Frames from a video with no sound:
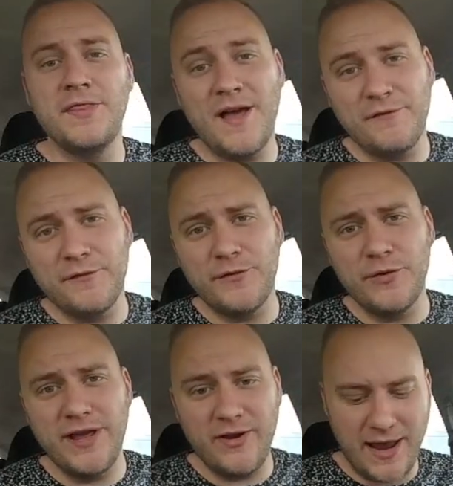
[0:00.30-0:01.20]
Thought for
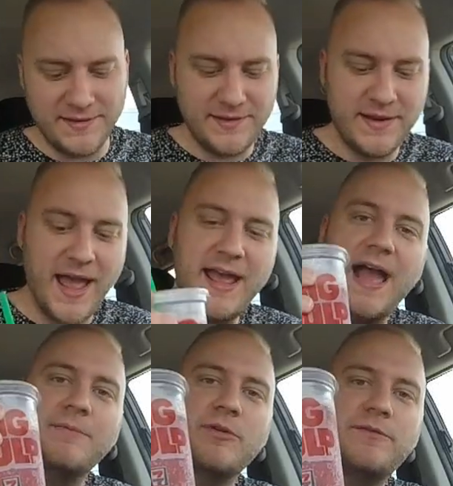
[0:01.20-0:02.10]
Food here, and today
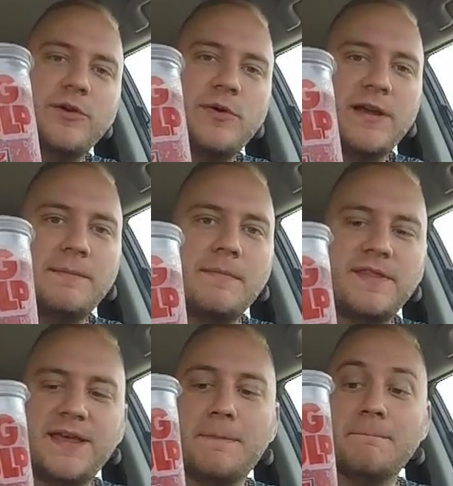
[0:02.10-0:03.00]
I'm reviewing
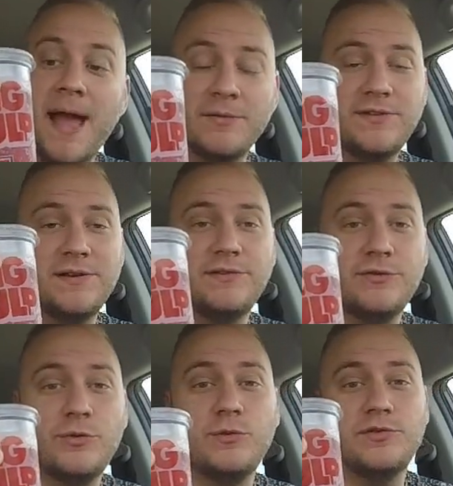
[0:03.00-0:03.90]
the Mountain
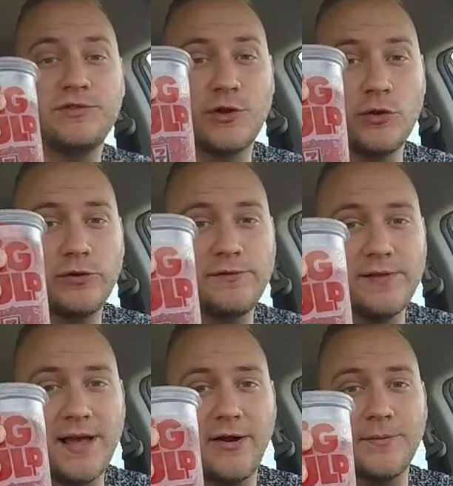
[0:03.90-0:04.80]
Dew Solar
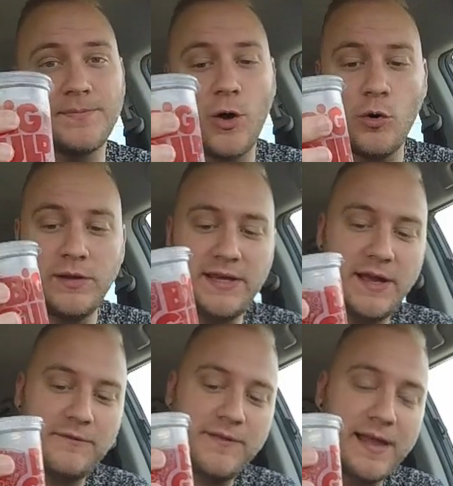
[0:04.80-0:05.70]
Flare, only
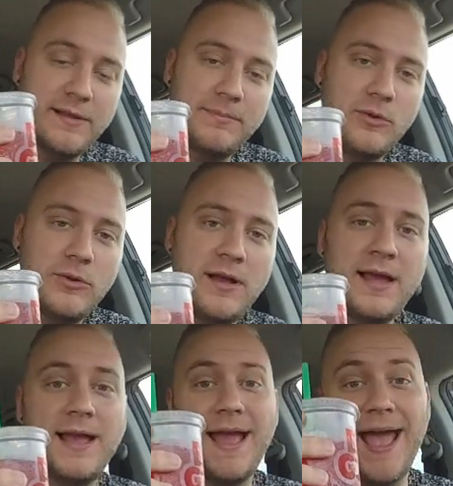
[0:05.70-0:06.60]
available
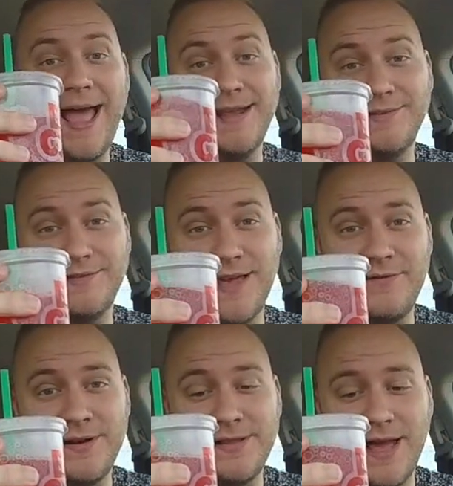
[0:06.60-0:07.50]
at
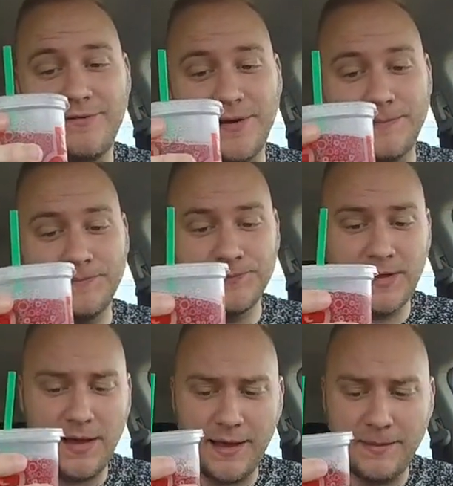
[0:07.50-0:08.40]
7-Eleven.
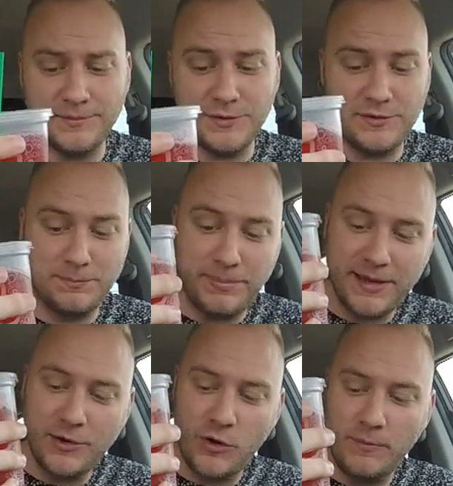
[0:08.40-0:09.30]
So this
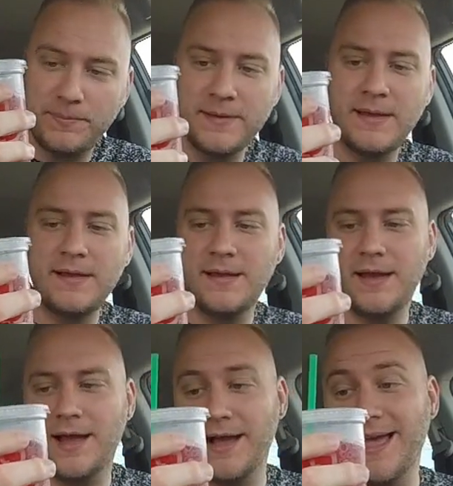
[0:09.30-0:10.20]
big gulp
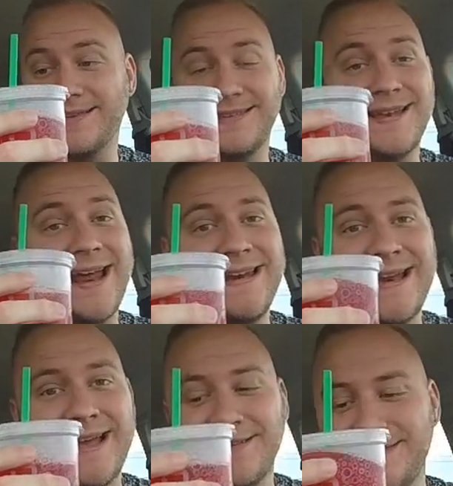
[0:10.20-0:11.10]
costs 99